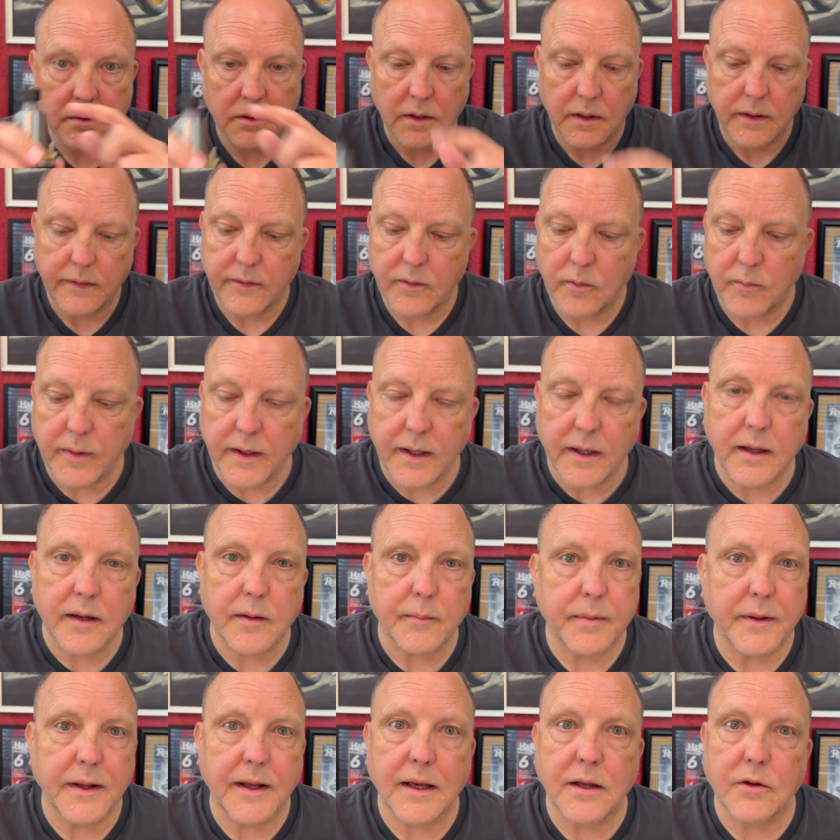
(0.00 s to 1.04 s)
They're made out
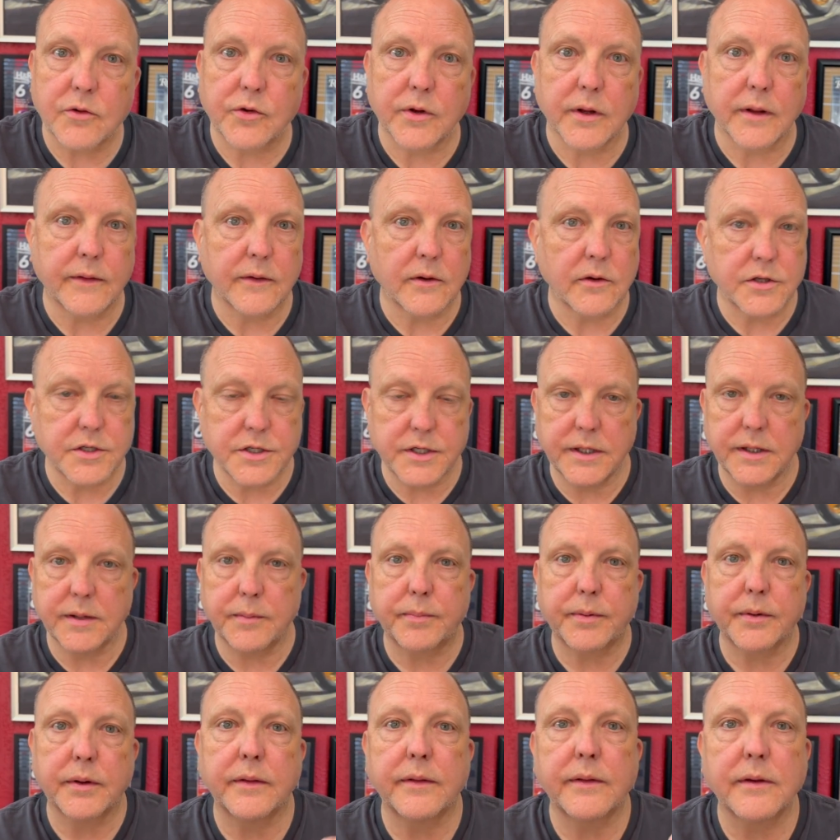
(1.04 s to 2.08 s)
of plastic. They're cheap.
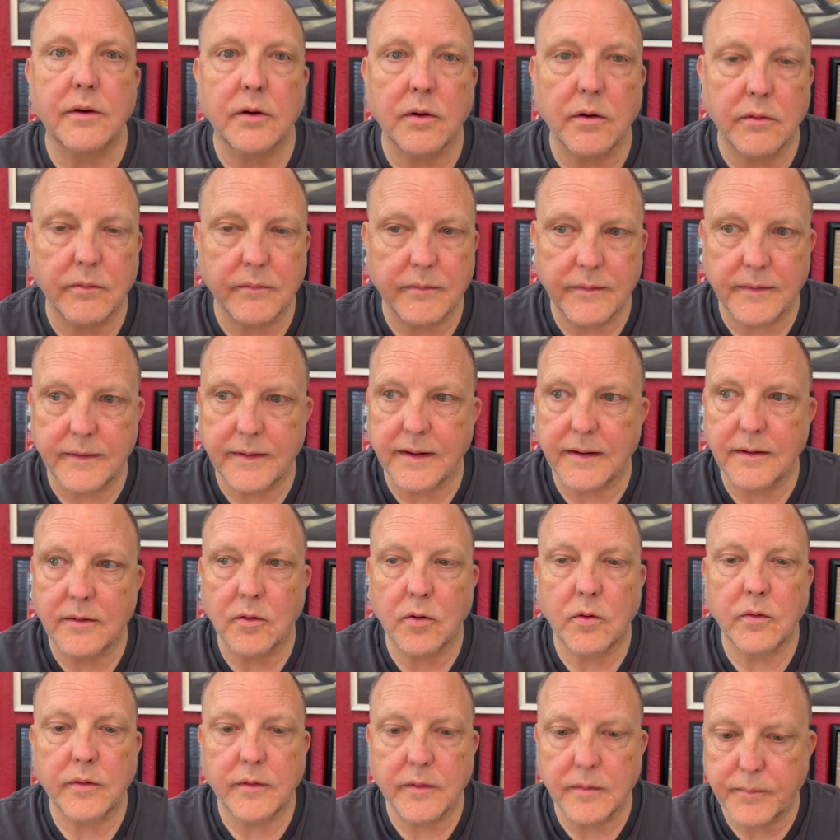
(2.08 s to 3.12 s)

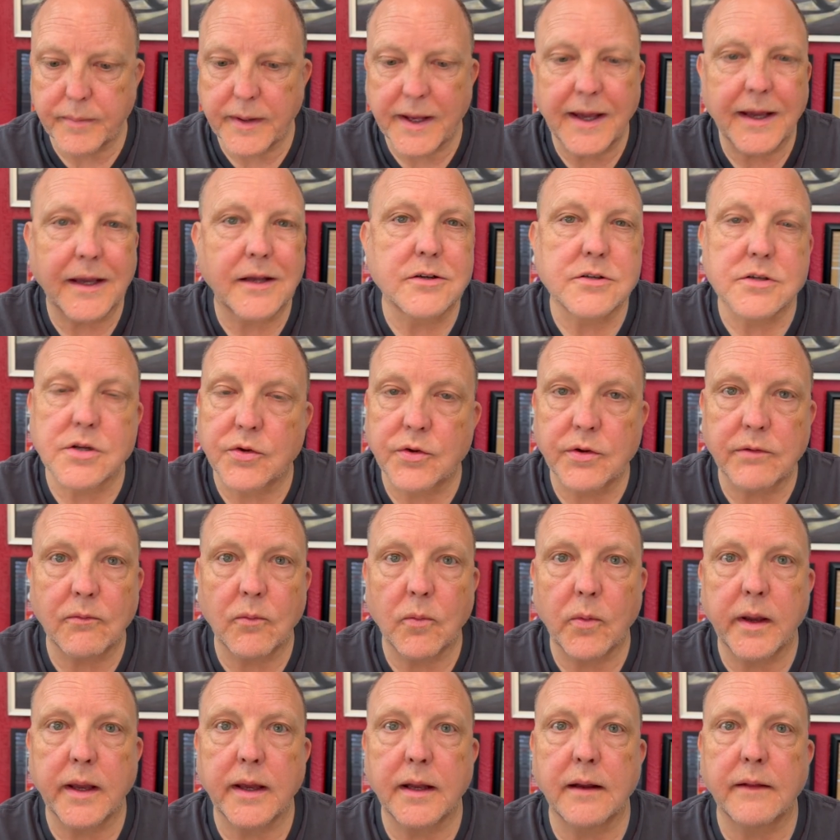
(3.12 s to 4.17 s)
The package doesn't even
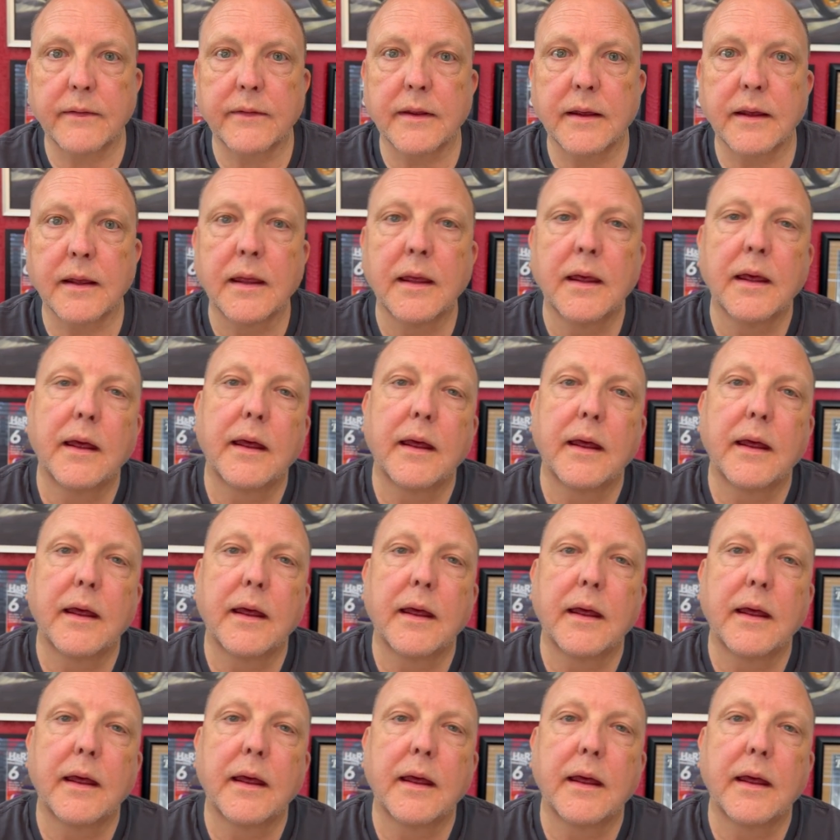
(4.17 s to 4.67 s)
weigh anything.